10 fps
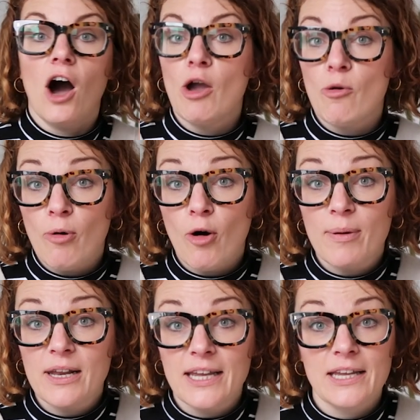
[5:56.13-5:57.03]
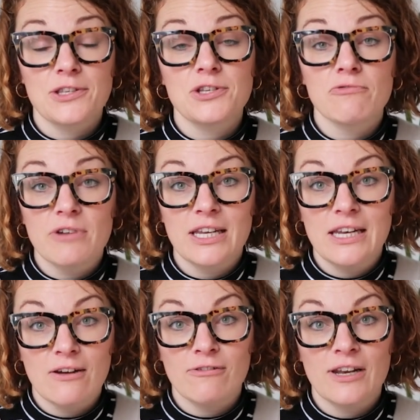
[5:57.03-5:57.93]
I will pop a link to really
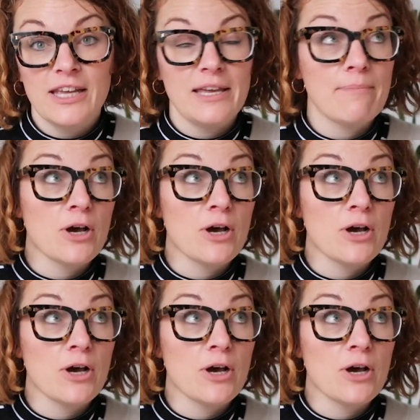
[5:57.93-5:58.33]
lovely